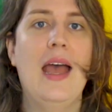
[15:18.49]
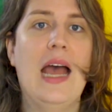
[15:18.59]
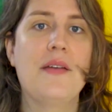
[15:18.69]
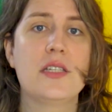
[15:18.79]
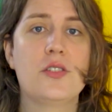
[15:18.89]

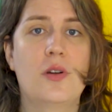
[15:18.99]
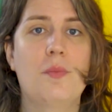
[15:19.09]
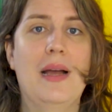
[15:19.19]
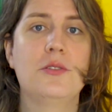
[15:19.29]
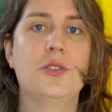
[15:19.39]
Having a
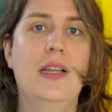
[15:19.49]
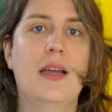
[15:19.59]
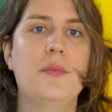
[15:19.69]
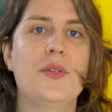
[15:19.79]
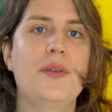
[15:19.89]
strong boundary
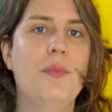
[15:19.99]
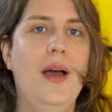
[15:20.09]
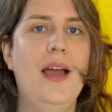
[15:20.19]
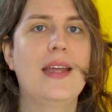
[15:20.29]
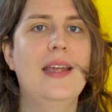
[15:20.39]
line between
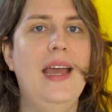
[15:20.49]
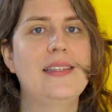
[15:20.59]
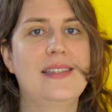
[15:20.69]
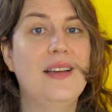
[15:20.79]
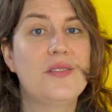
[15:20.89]
bi and gay
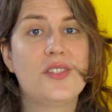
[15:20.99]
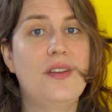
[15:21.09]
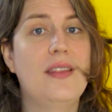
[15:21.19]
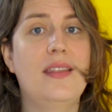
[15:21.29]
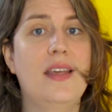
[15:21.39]
sounds
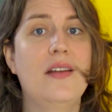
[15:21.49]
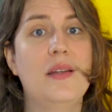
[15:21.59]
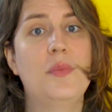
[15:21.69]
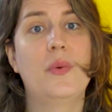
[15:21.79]
good in theory,